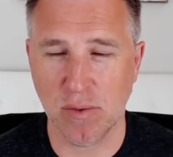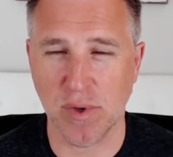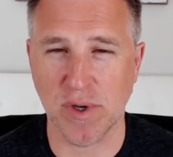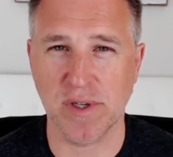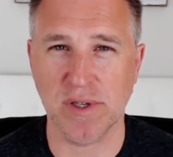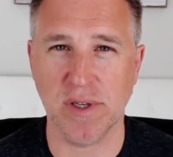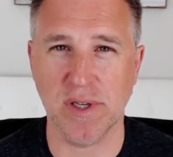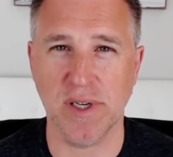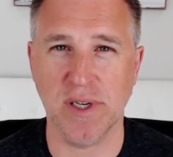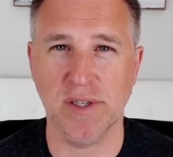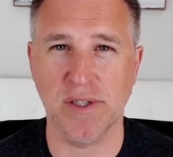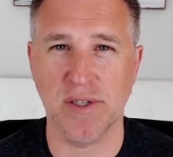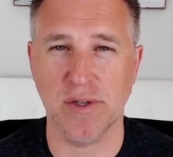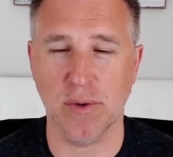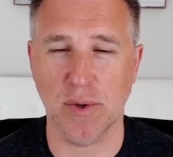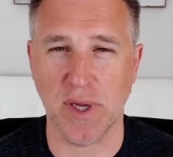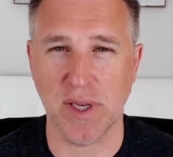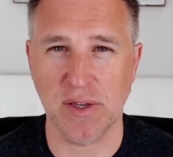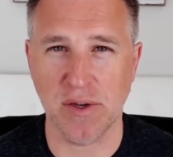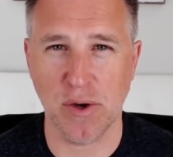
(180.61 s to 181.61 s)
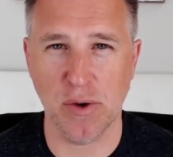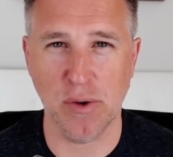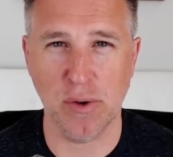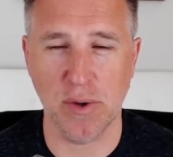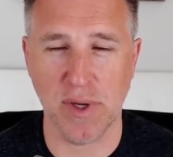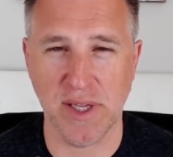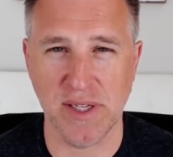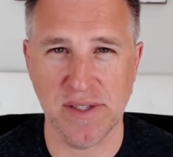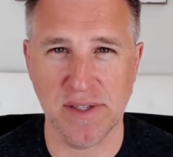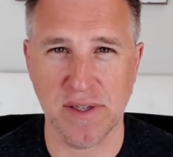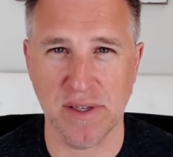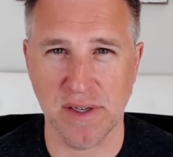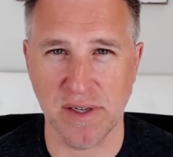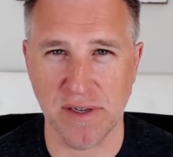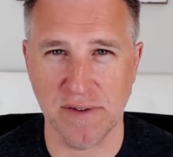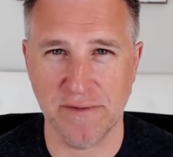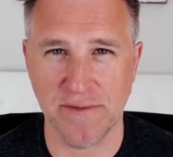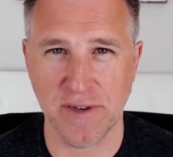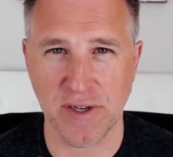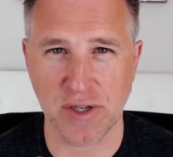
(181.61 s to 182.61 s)
which leads to a total insulin
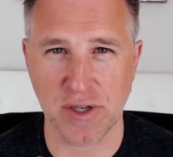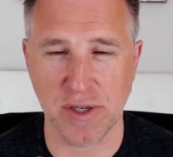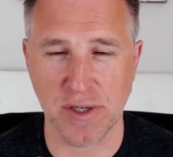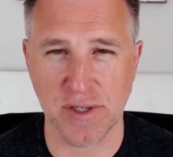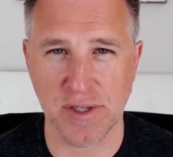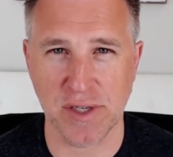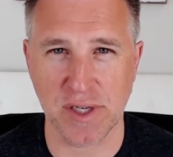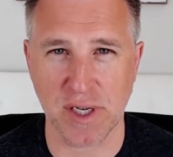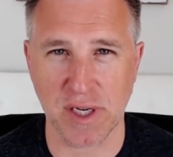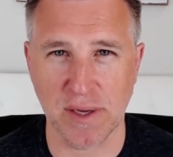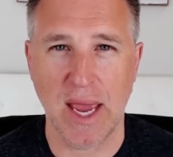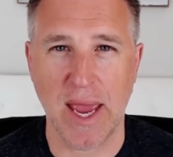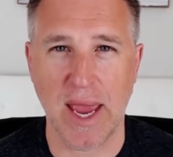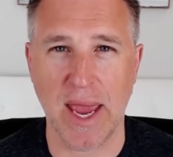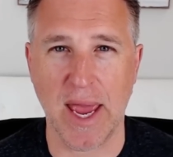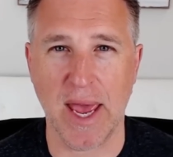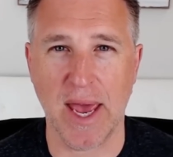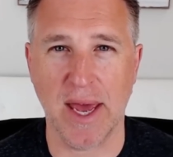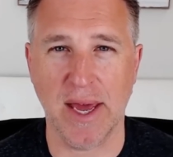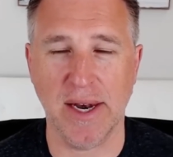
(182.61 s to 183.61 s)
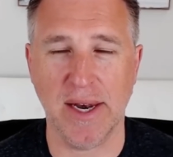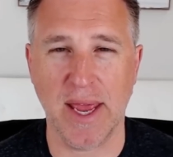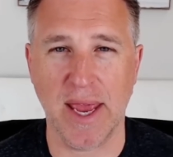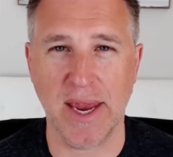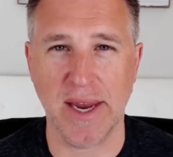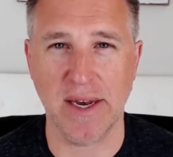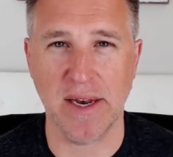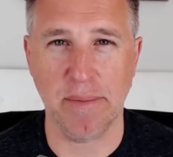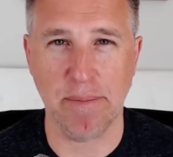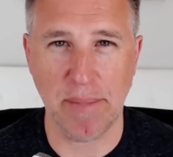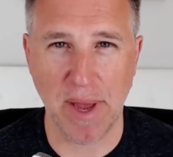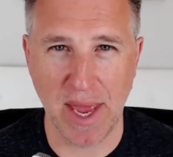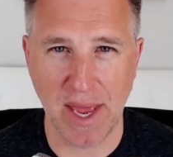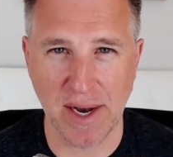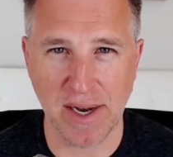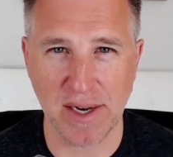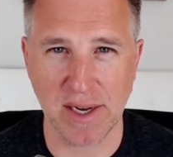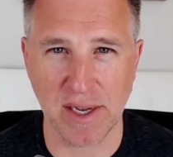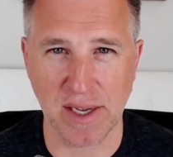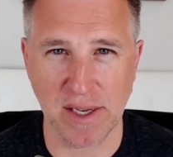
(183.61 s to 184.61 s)
deficiency and a
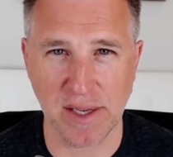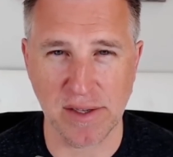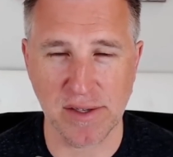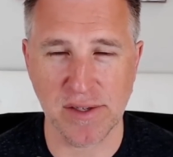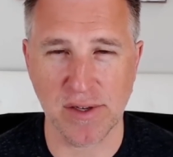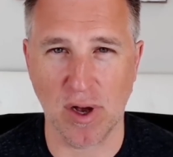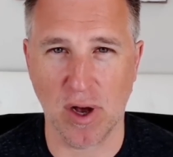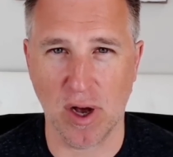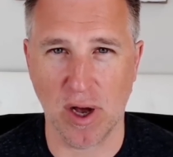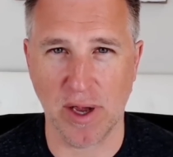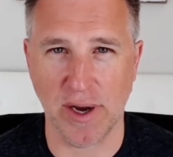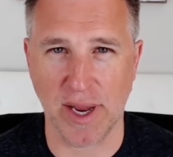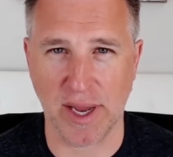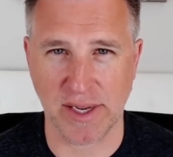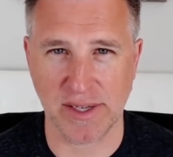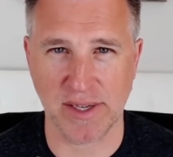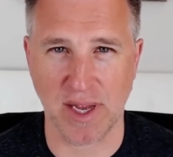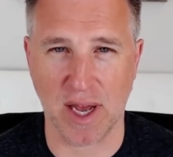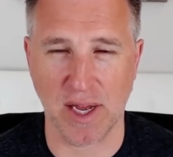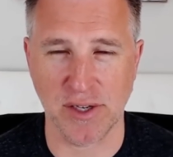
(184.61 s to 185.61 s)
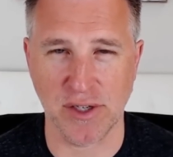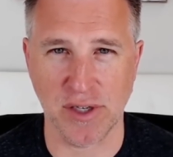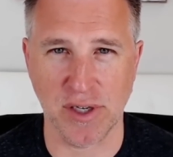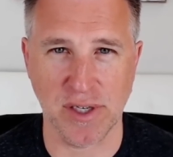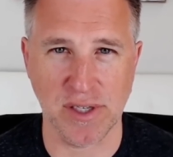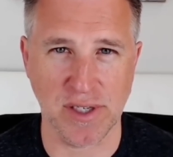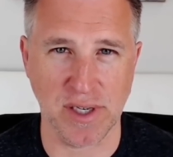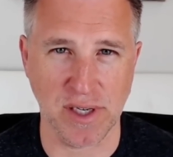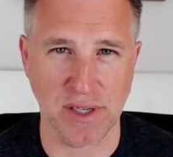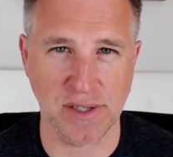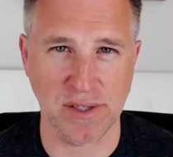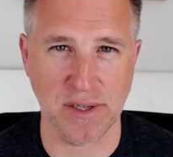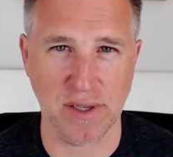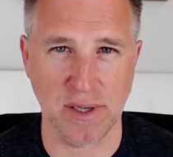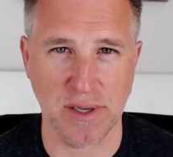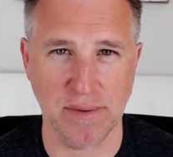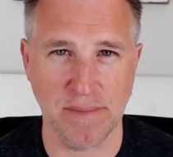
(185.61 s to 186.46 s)
dependence on exogenous insulin.